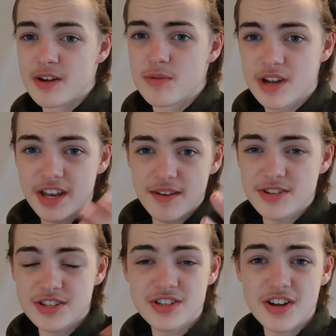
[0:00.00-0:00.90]
we can have a
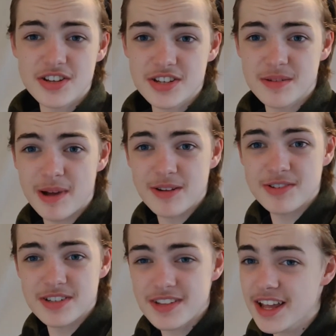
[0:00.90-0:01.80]
discussion about
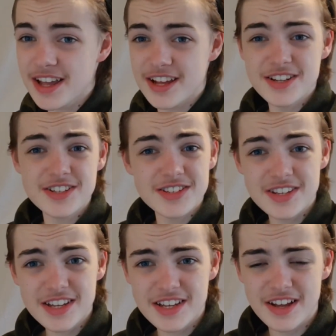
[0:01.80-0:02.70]
it there and
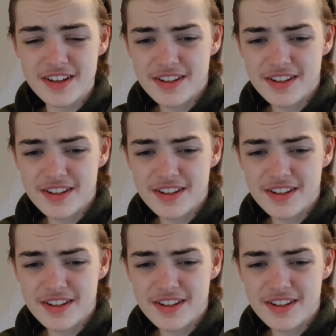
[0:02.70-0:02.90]
see